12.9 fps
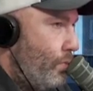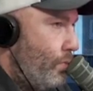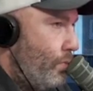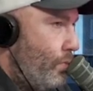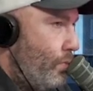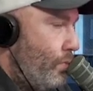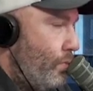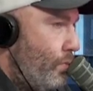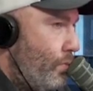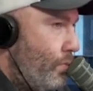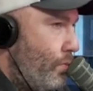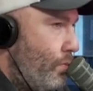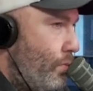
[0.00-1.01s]

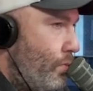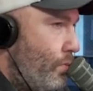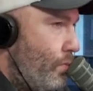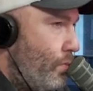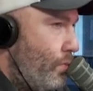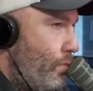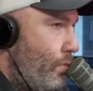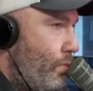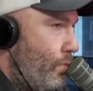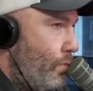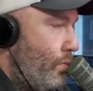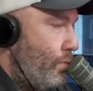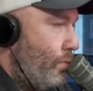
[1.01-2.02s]

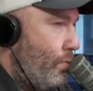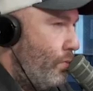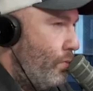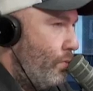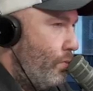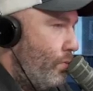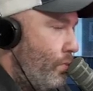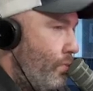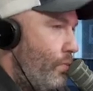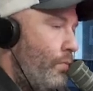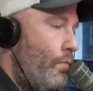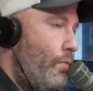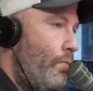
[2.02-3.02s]

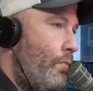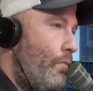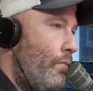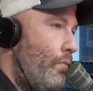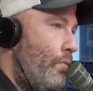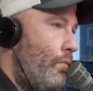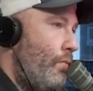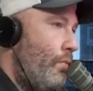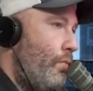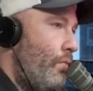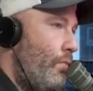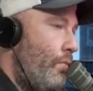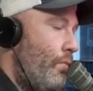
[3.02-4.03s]

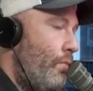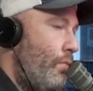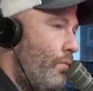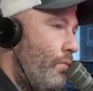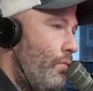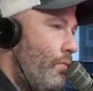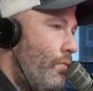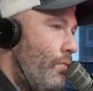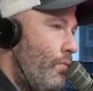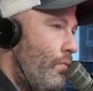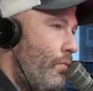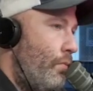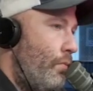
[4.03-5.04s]

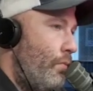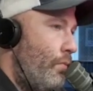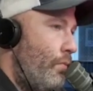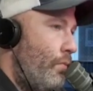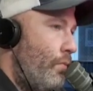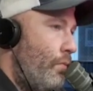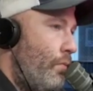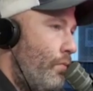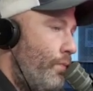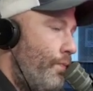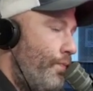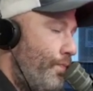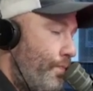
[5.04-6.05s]

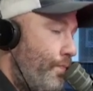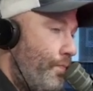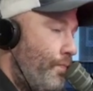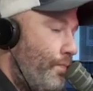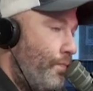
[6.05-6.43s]
(not speaking)